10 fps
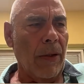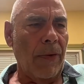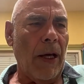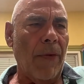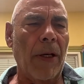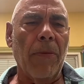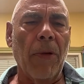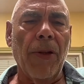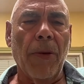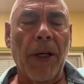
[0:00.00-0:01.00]
having a
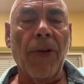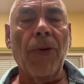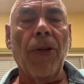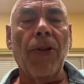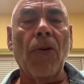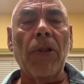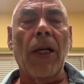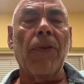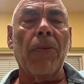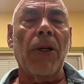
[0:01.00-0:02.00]
mother, because when you don't
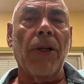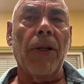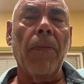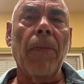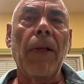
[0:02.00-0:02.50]
have a mother,